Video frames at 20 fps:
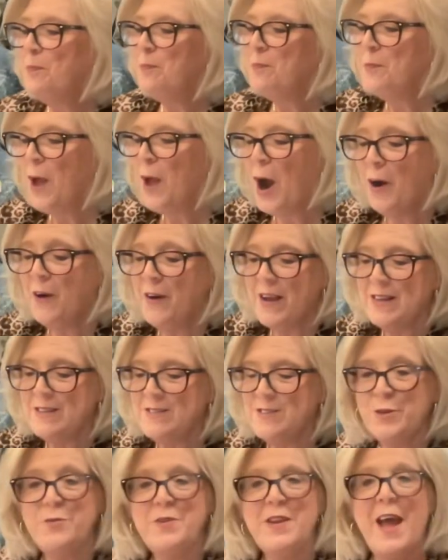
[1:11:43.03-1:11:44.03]
All right,
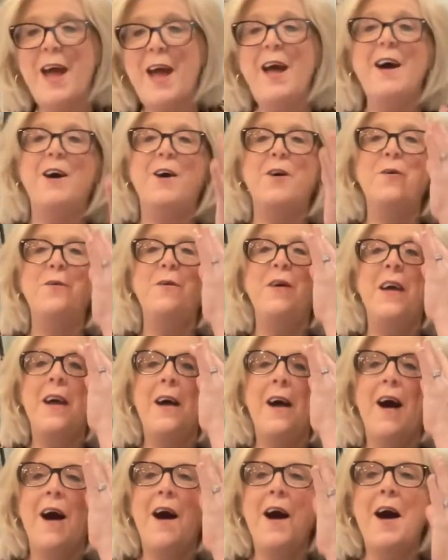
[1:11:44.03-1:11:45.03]
so now
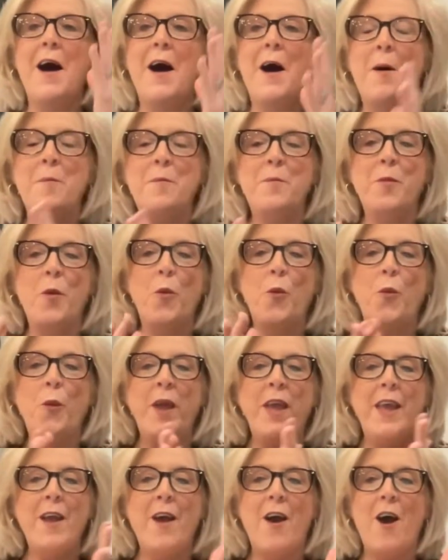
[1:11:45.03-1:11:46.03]

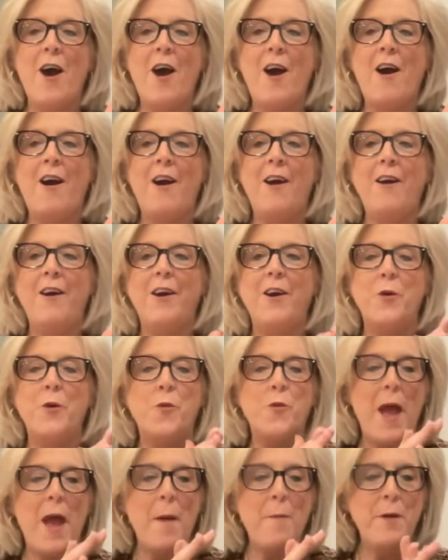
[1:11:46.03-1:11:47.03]
we are going to
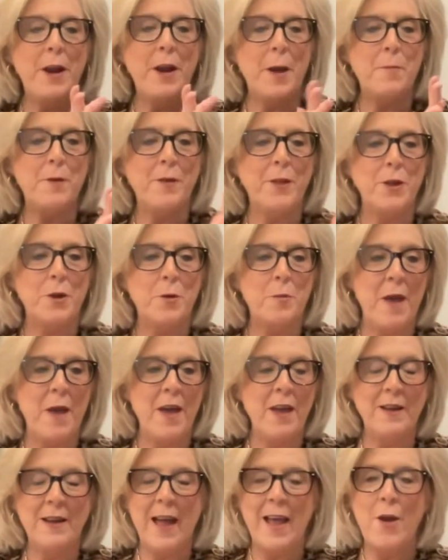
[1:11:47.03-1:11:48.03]
wrap it up a little
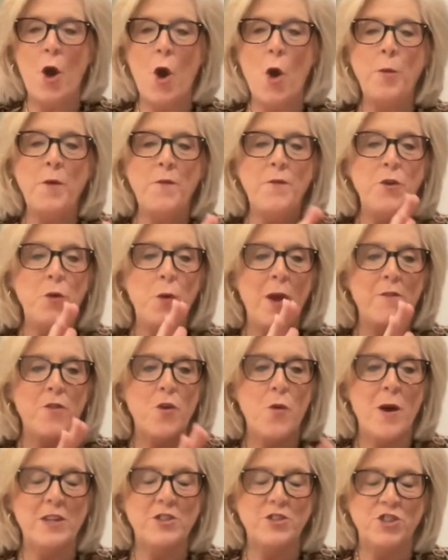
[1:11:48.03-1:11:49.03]
bit. I hope if you have
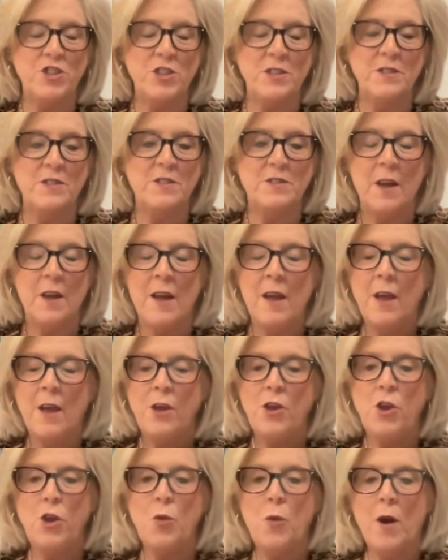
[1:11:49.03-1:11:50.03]
questions,
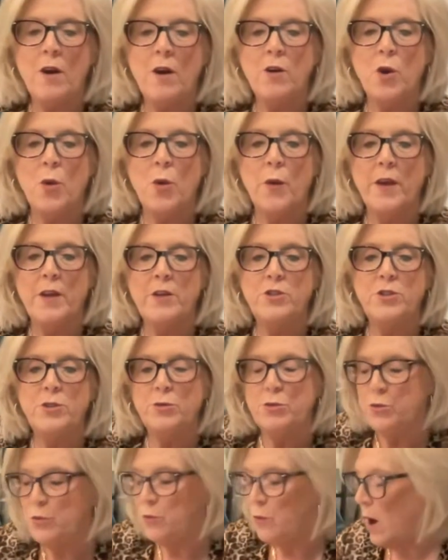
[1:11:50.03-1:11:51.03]
you are going
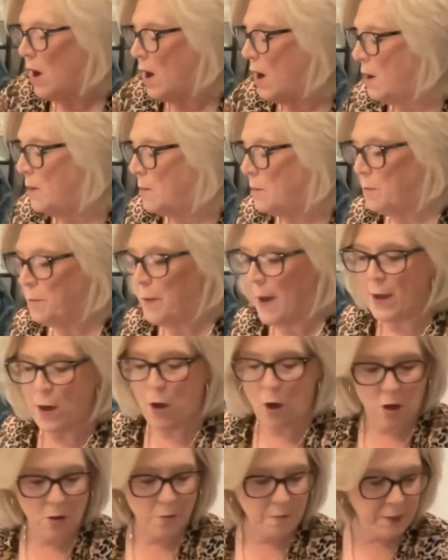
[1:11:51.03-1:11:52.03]
to, by
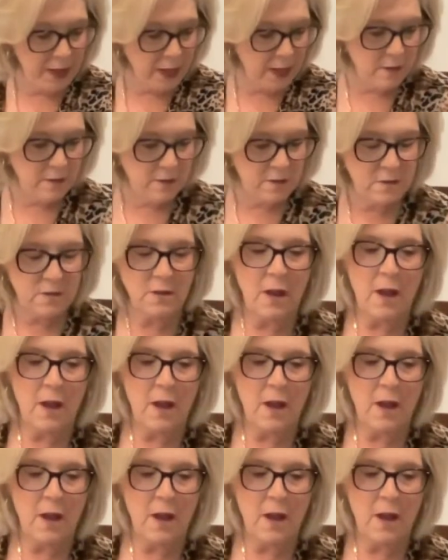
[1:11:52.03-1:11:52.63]
all means,